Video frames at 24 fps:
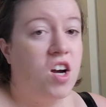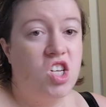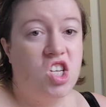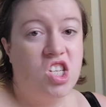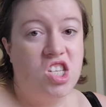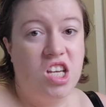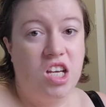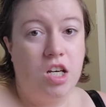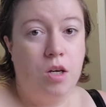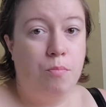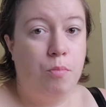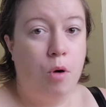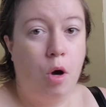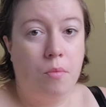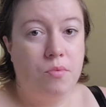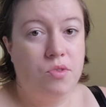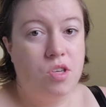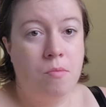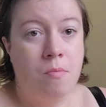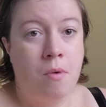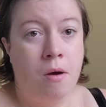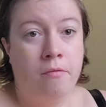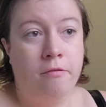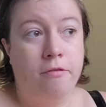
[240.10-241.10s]
I just need to pop
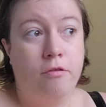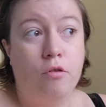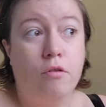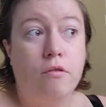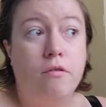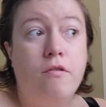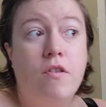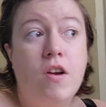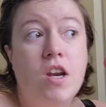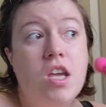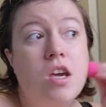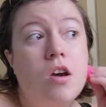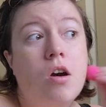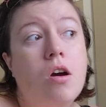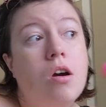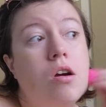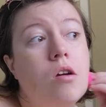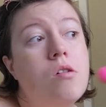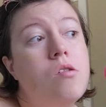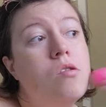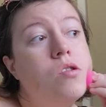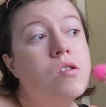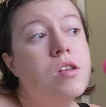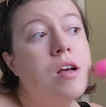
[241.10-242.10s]
someone for a
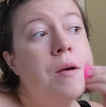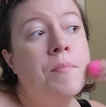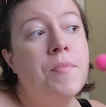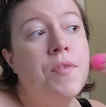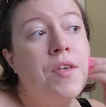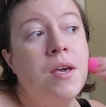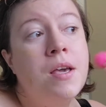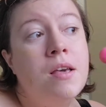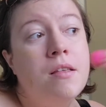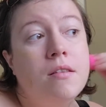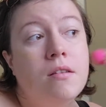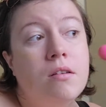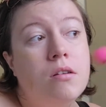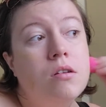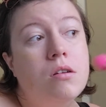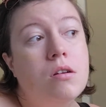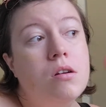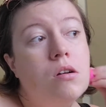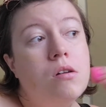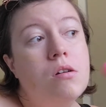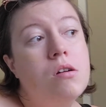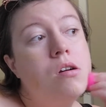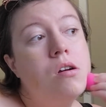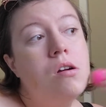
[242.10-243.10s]
video or something,
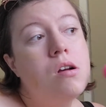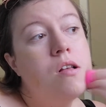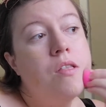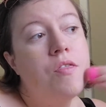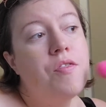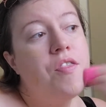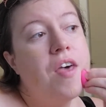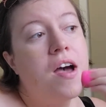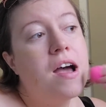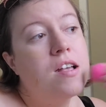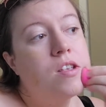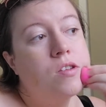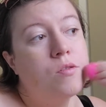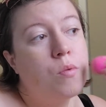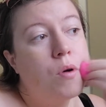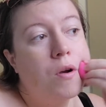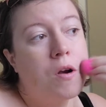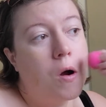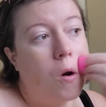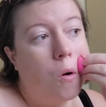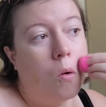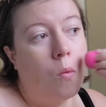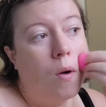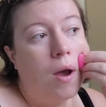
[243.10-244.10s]
that's
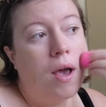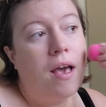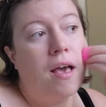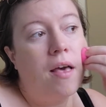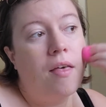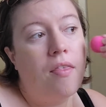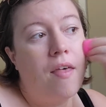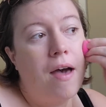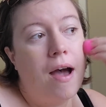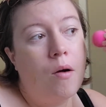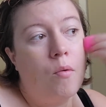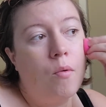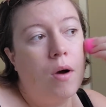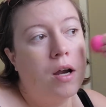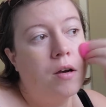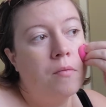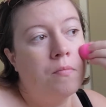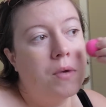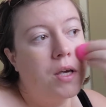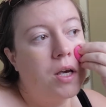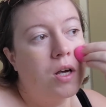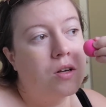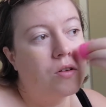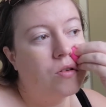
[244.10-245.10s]
when I'll wear that
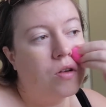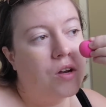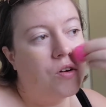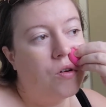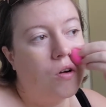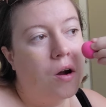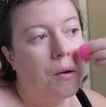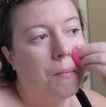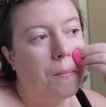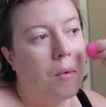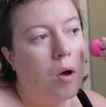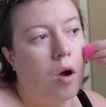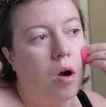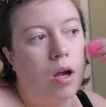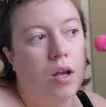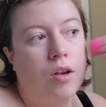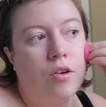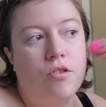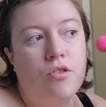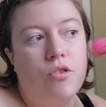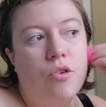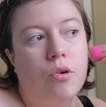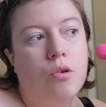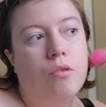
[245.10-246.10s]
one because I don't
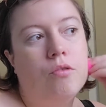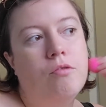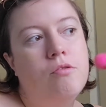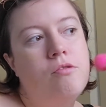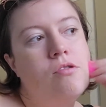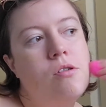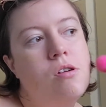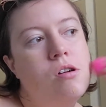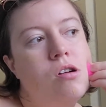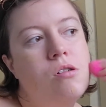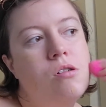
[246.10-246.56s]
mind sort of